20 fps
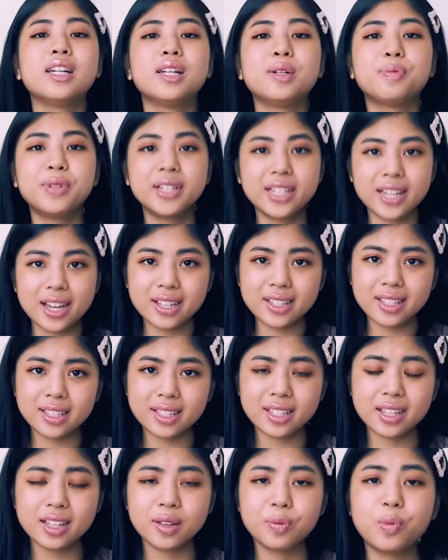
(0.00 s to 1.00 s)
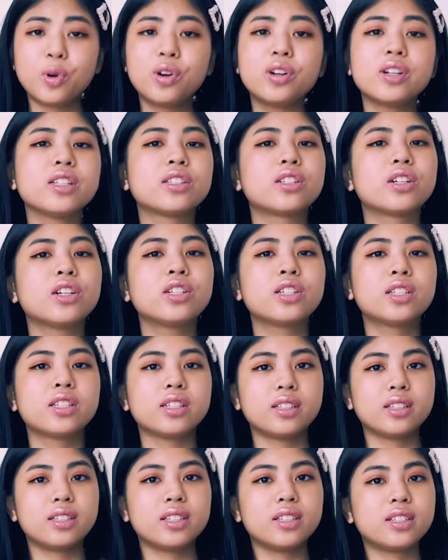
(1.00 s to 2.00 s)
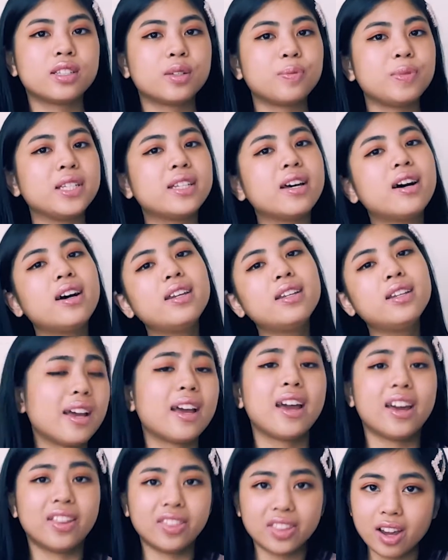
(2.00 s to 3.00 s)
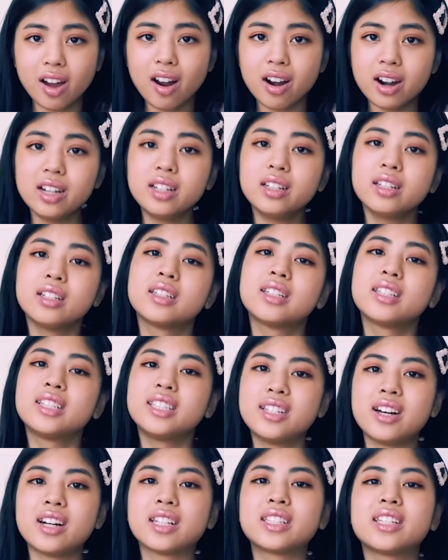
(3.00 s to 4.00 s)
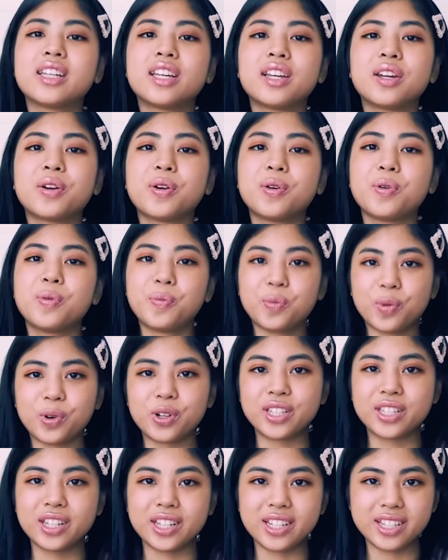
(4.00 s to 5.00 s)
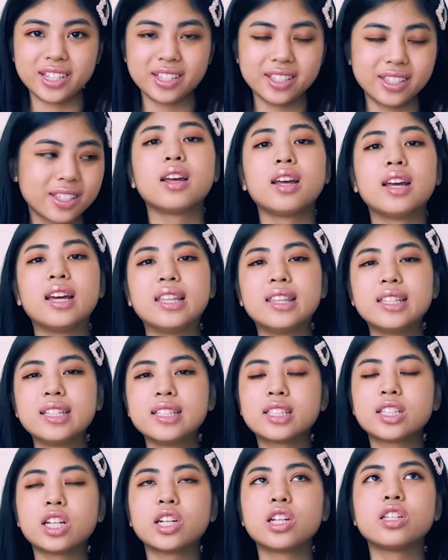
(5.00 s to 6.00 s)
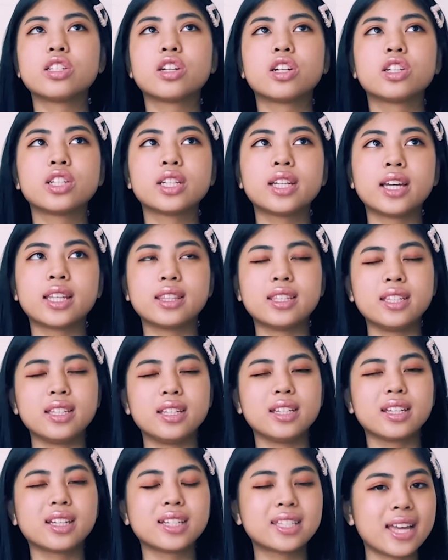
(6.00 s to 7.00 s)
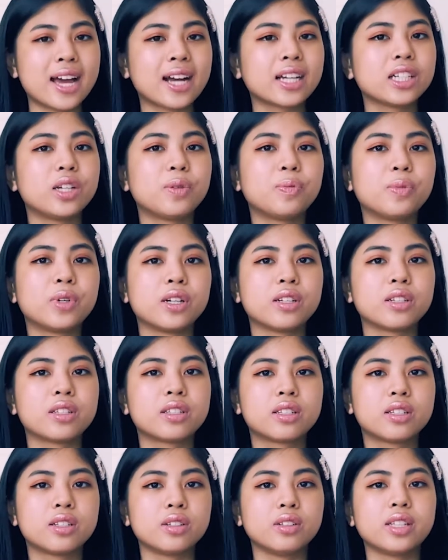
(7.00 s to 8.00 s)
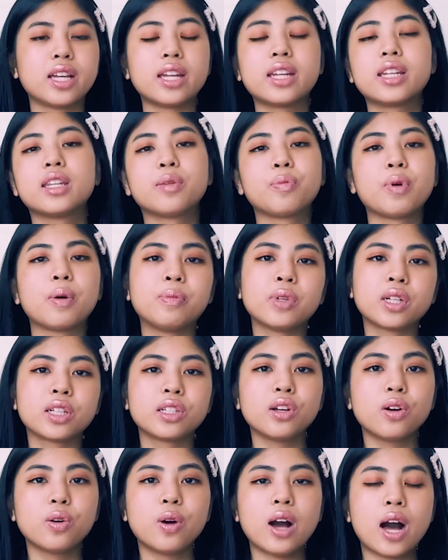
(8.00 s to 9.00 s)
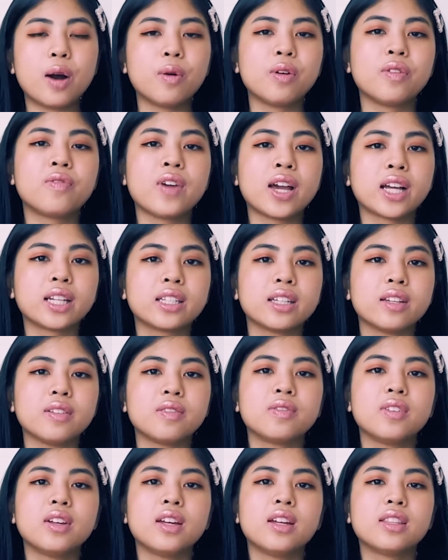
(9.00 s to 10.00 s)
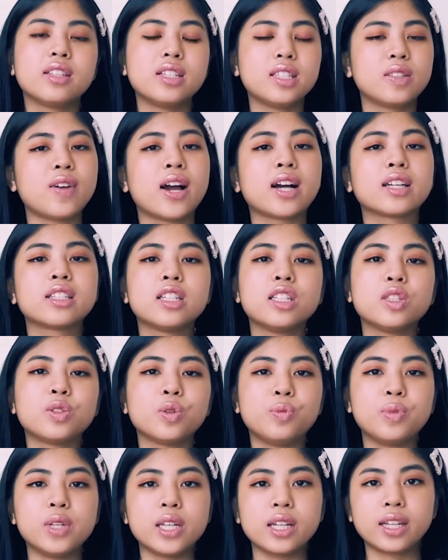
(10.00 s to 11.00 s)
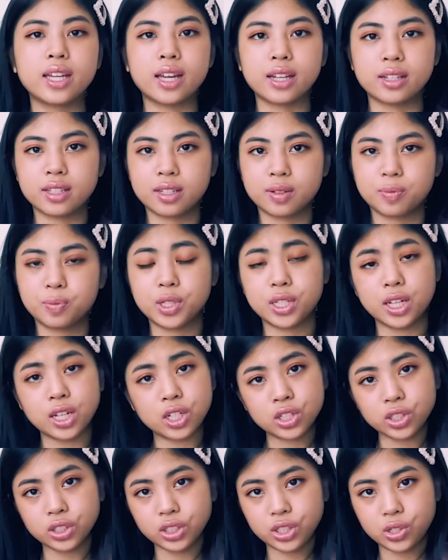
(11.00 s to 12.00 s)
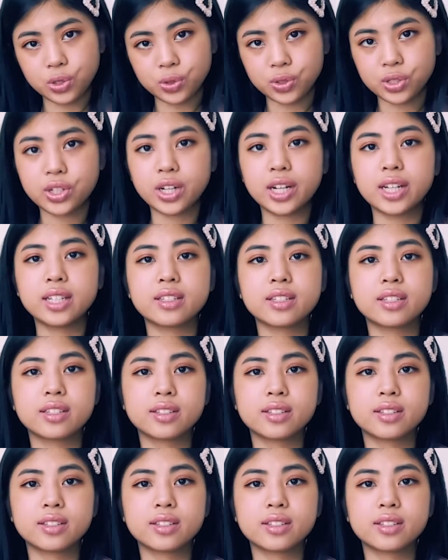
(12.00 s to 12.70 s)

But yes, more research still needs to be done, and they are conducting more studies. And these studies are to get the exact numbers to let the public know how effective these vaccines would be against potentially new strains.